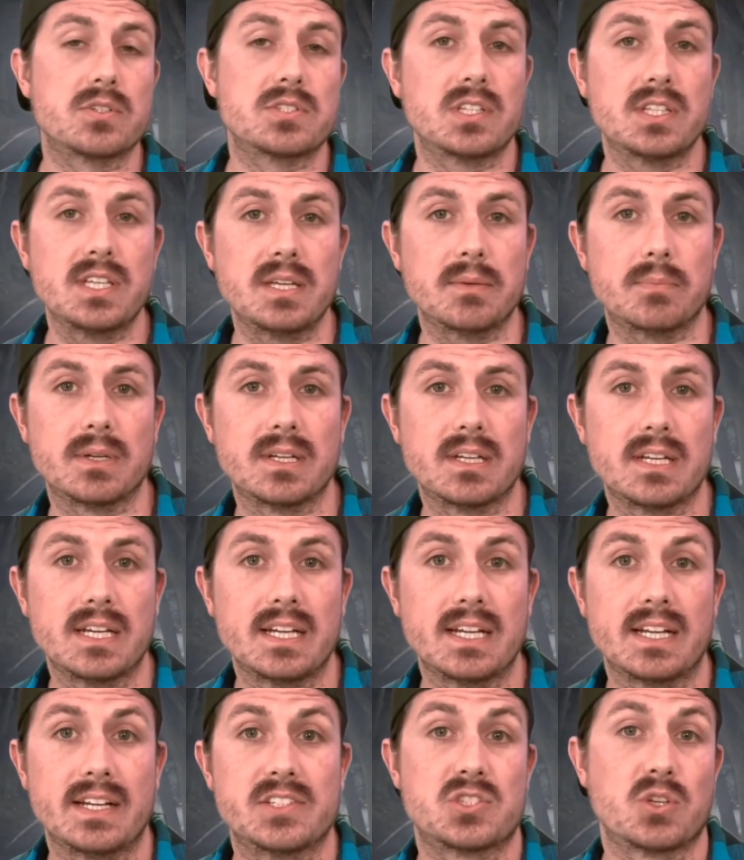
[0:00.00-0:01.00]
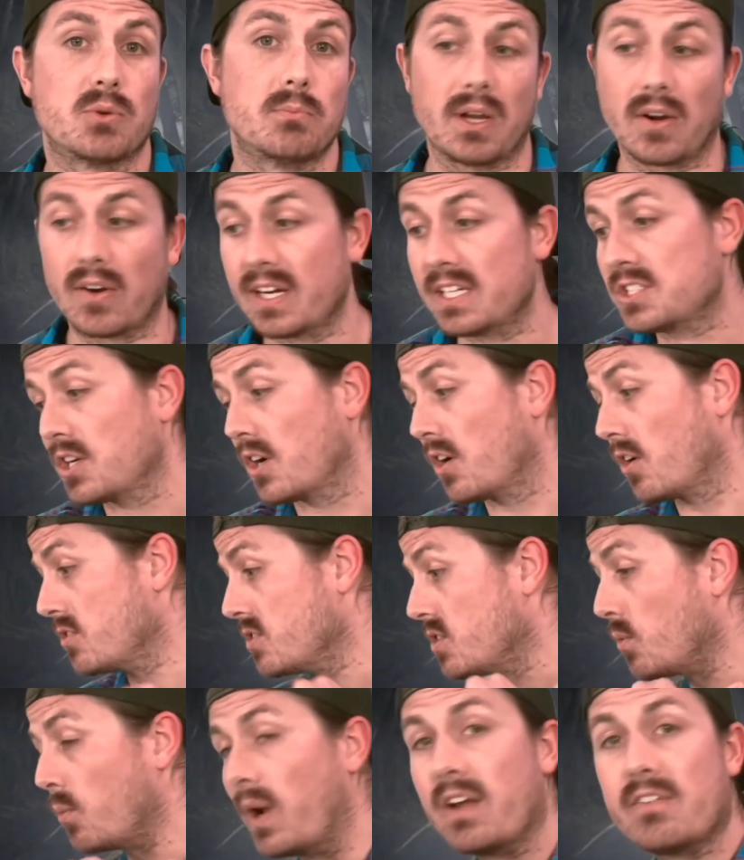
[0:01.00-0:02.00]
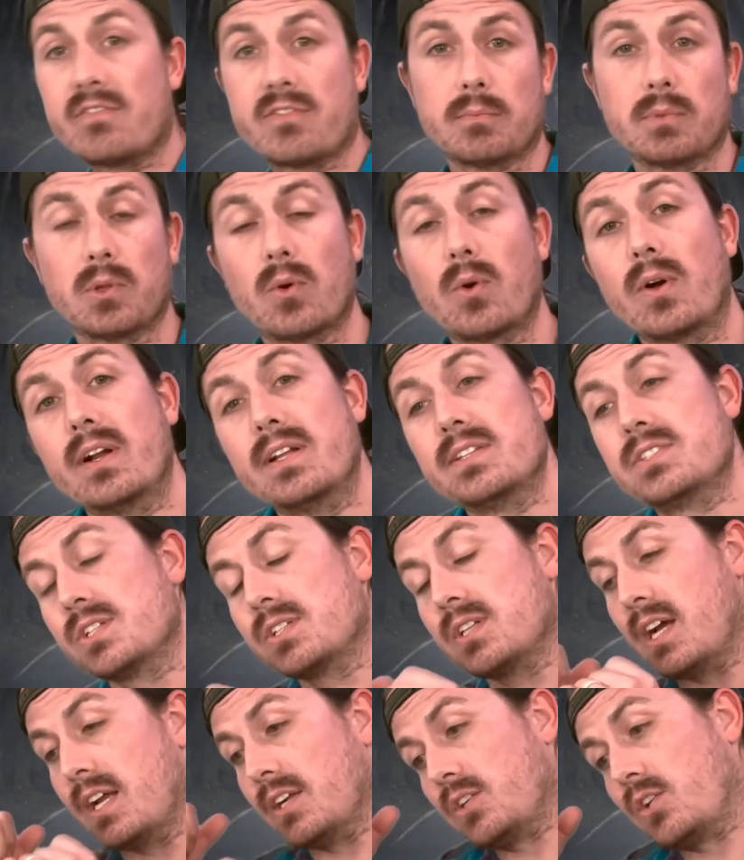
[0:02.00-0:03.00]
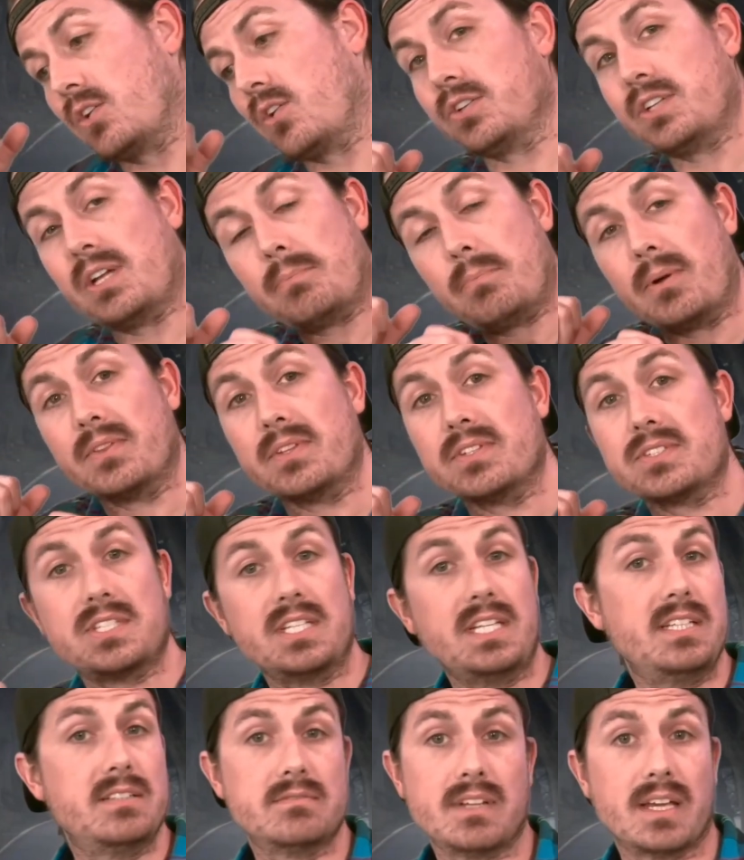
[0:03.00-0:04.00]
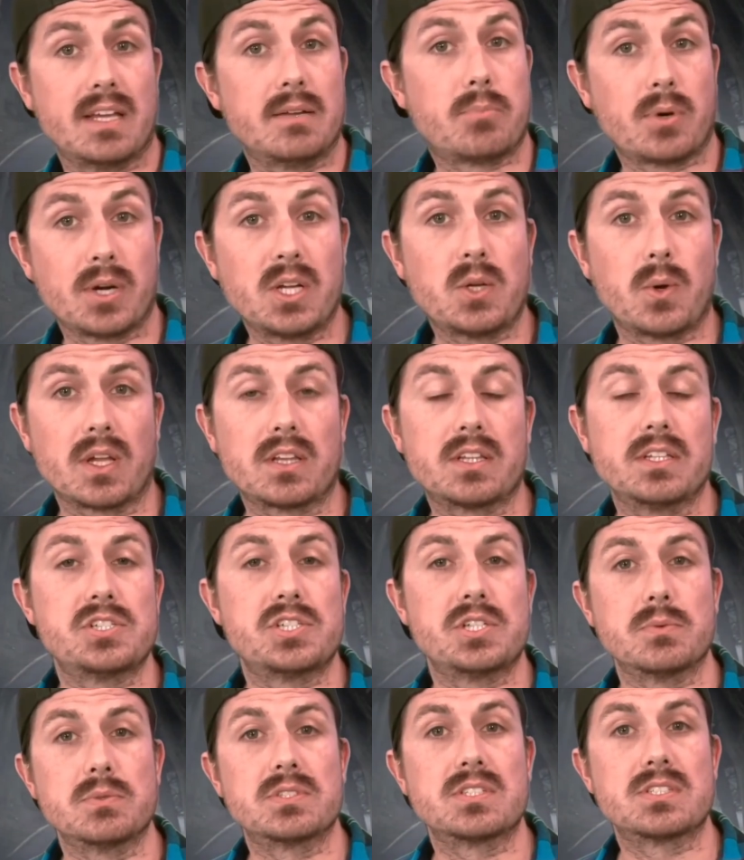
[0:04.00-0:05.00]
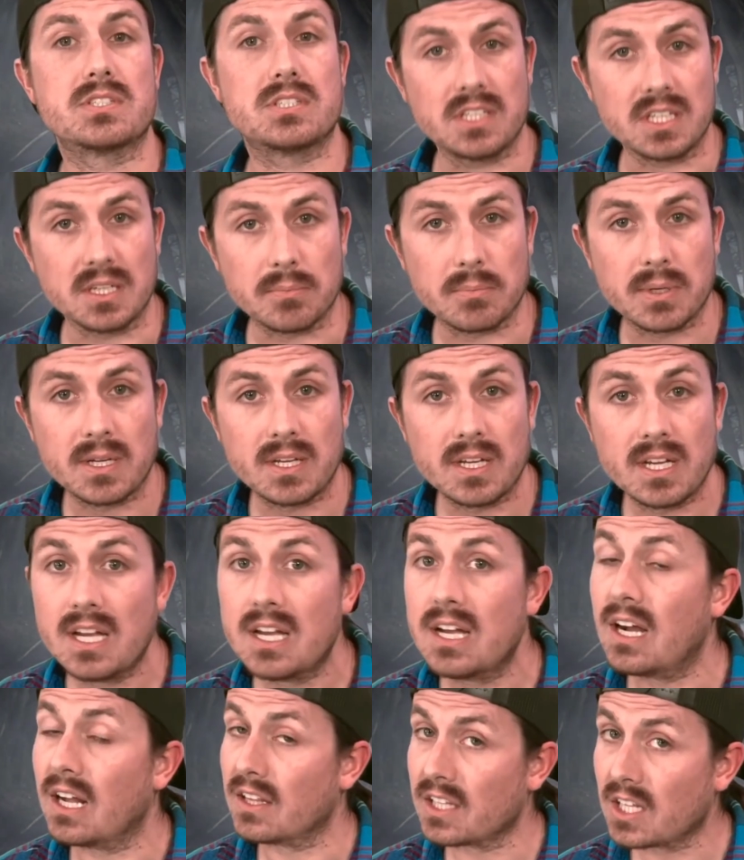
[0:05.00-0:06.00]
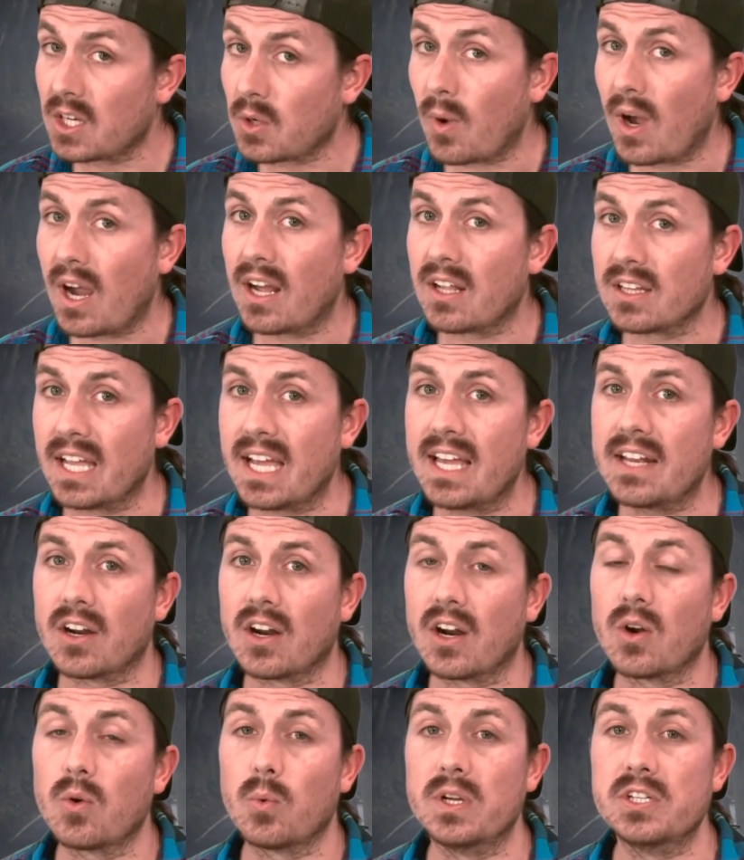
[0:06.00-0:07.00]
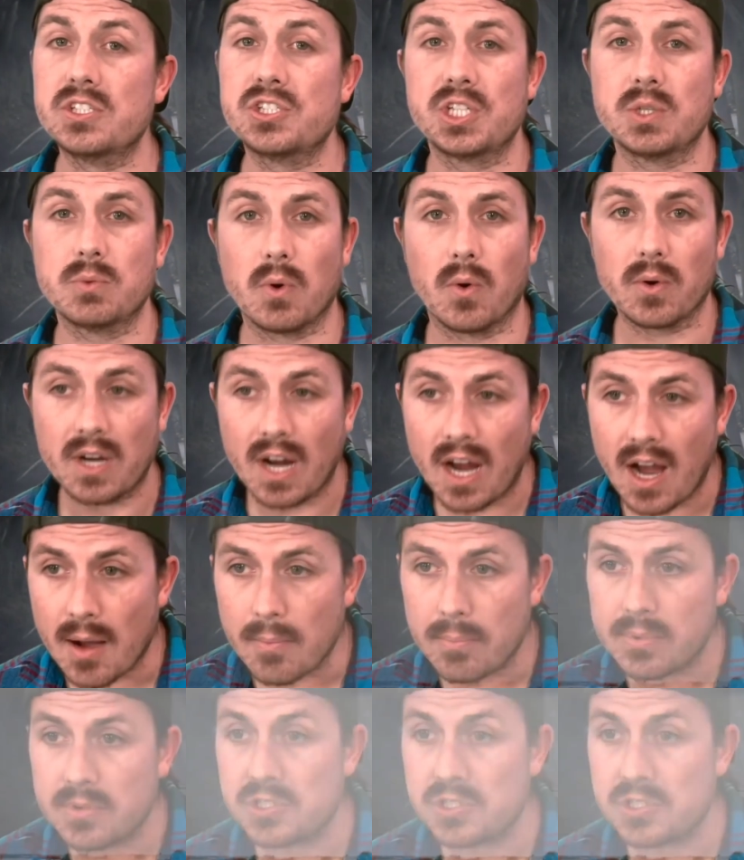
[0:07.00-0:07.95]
Go to sleep." And so Mary turned away from Lawrence and kind of curled up on the seat, and pretty quickly she was asleep. A little while later, when she woke up,